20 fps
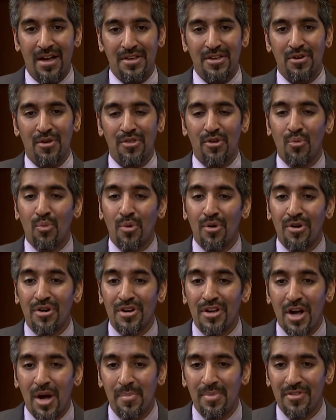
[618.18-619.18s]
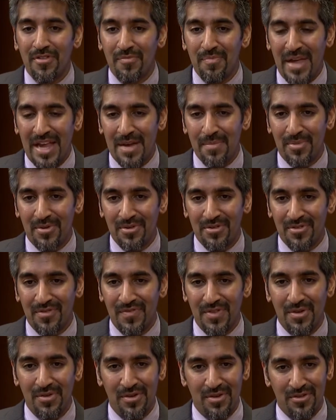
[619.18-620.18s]
There were a couple of papers a
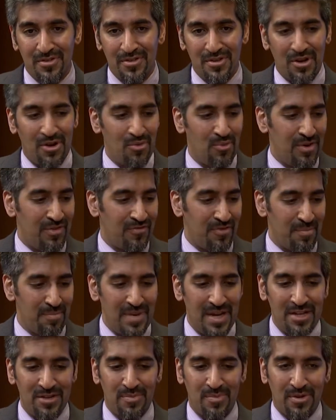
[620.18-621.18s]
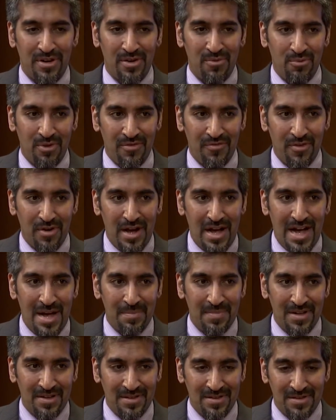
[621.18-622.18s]
few years ago, one from Pittsburgh and one for
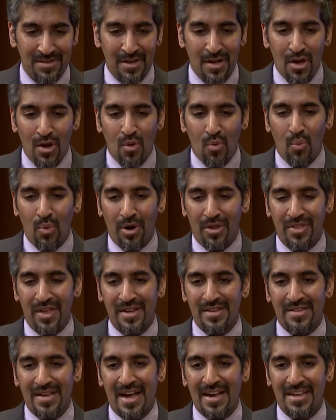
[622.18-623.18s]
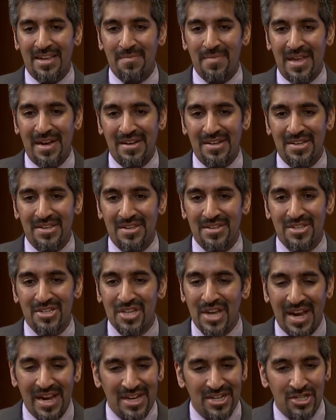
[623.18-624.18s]
Hopkins, where they documented
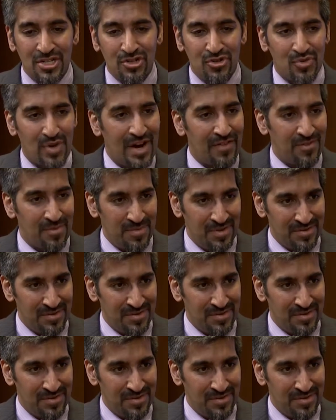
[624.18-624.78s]
change in driver